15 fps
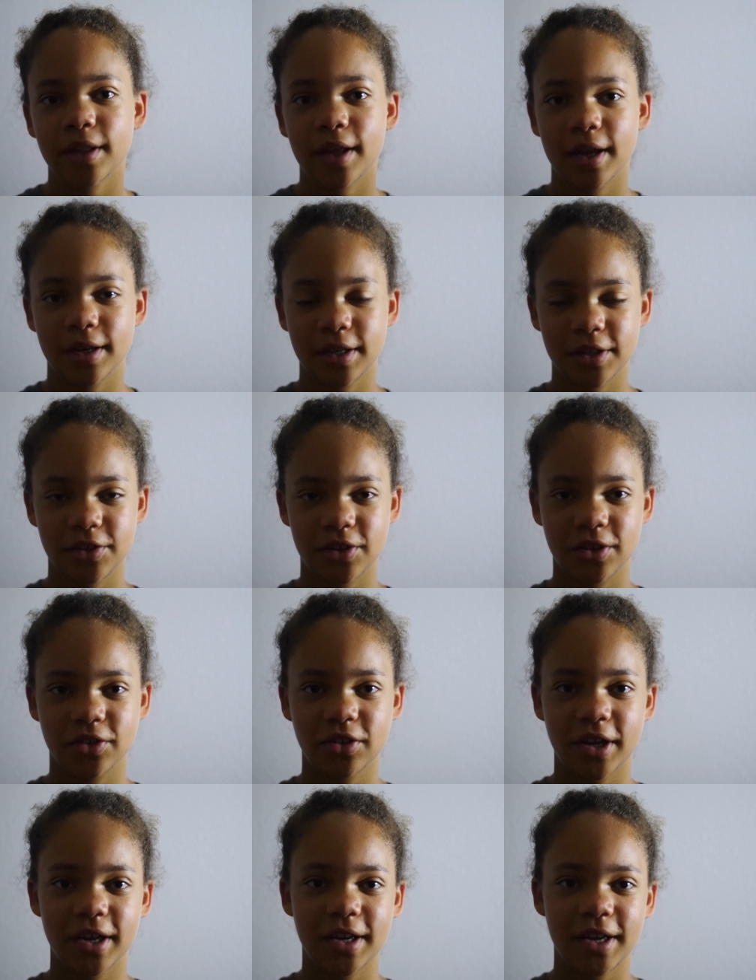And he's
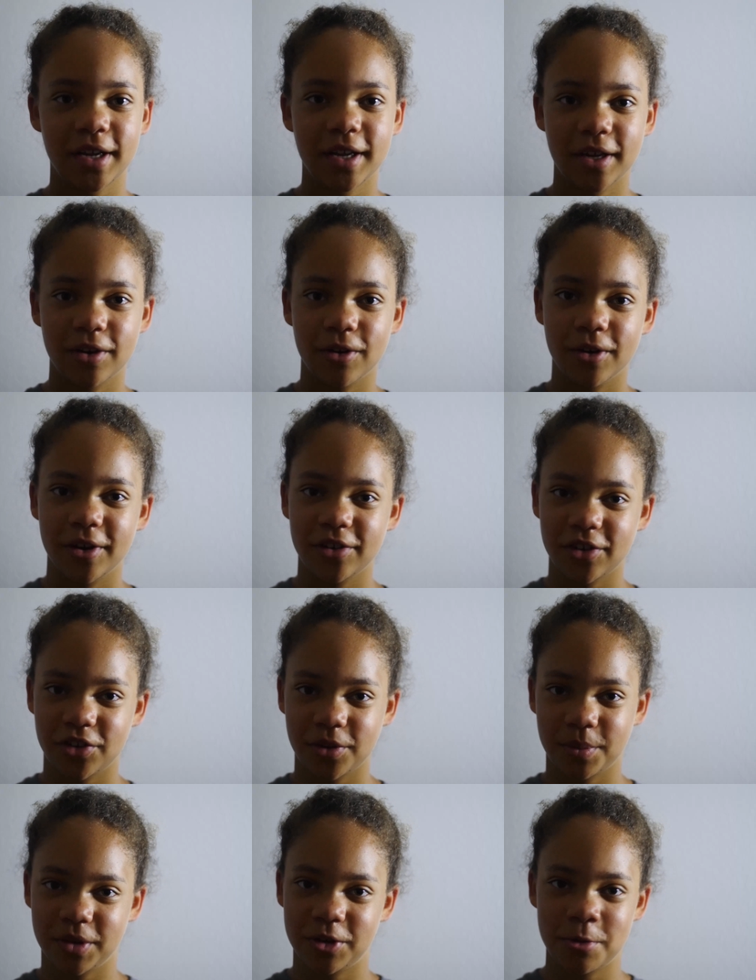exciting and always has
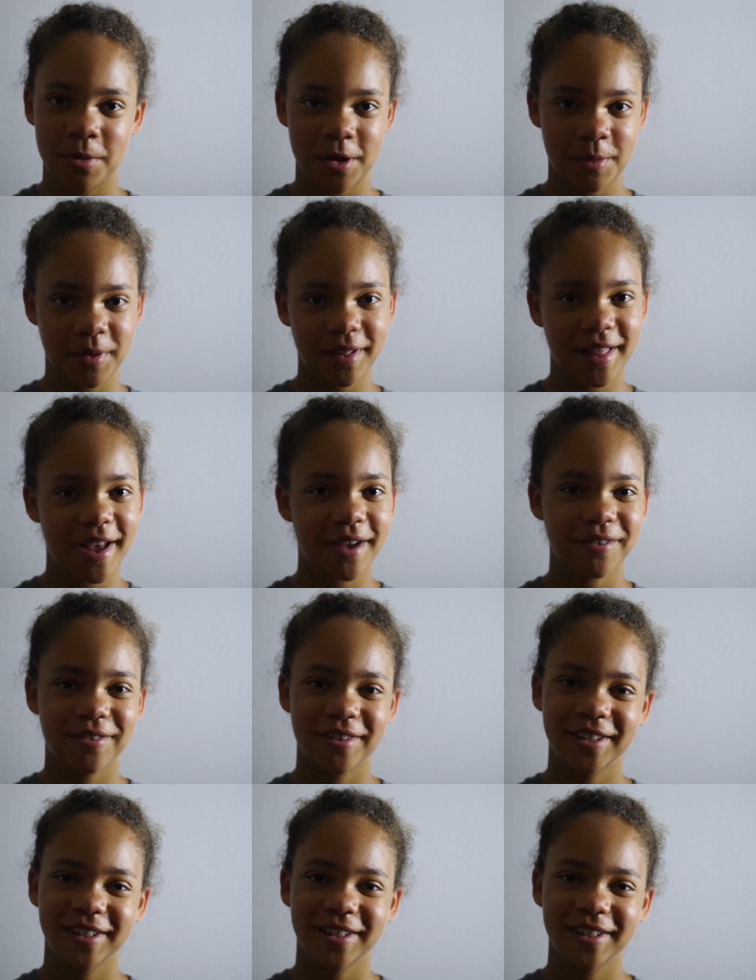something to make me laugh.